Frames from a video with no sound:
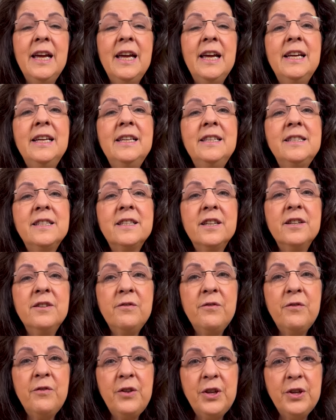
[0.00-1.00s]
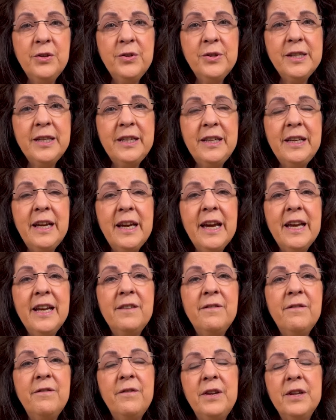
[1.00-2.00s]
It's confusing and
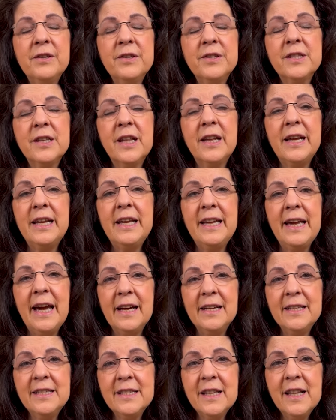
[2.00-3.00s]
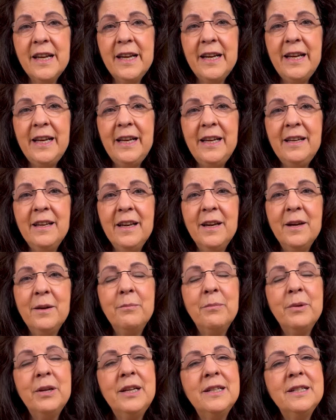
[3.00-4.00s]
it feels like gaslighting,
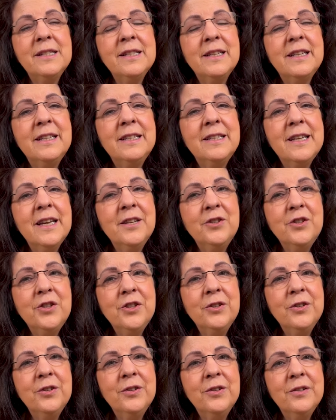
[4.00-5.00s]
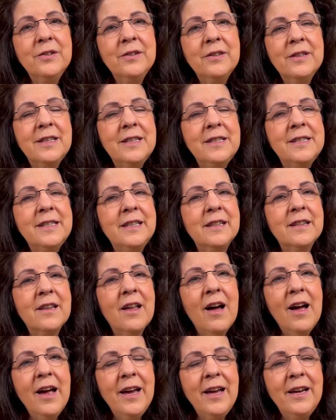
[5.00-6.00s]
but is it intentional? Is he
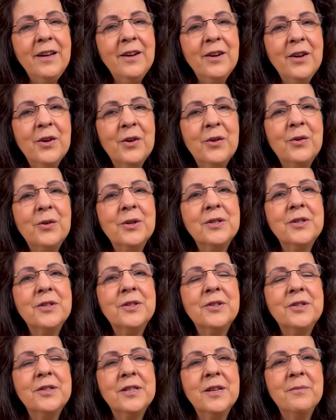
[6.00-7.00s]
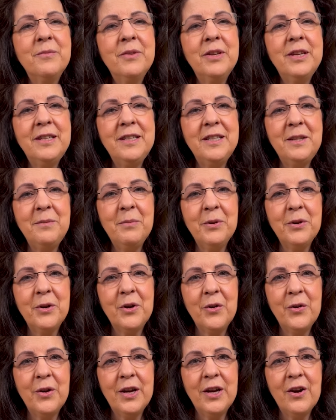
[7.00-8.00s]
lying? Or is there something deeper
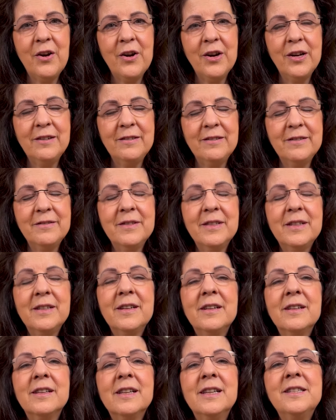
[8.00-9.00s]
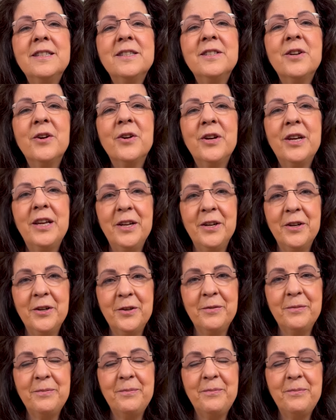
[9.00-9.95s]
going on? Let's start here.